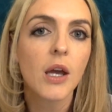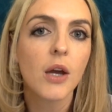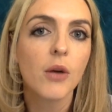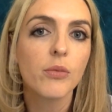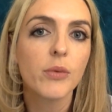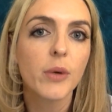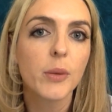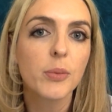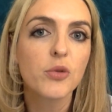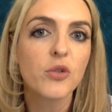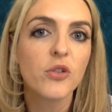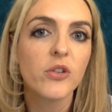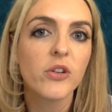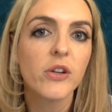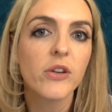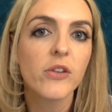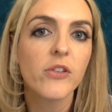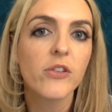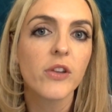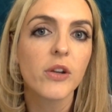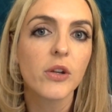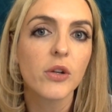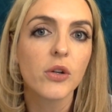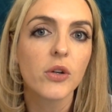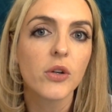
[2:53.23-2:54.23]
ruptured
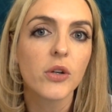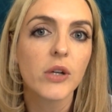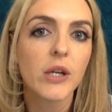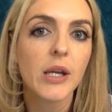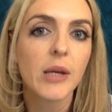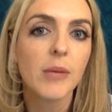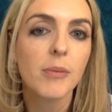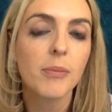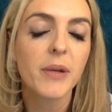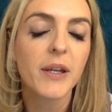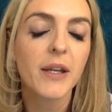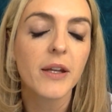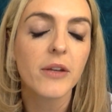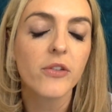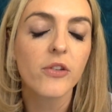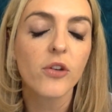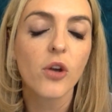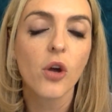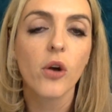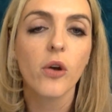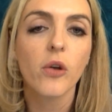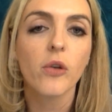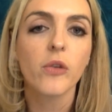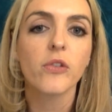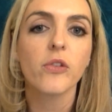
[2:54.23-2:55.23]
silicone implants
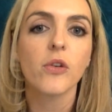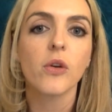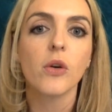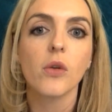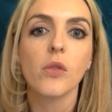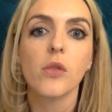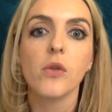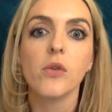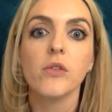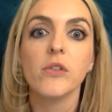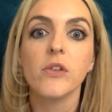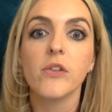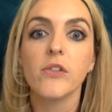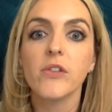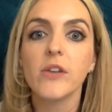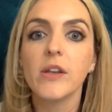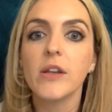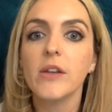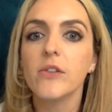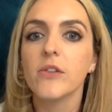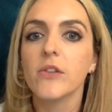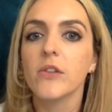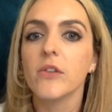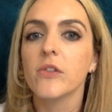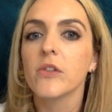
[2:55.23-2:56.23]
cause other
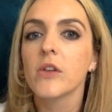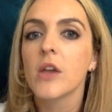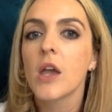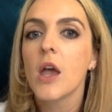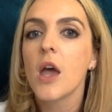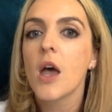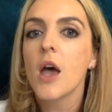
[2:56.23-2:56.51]
diseases.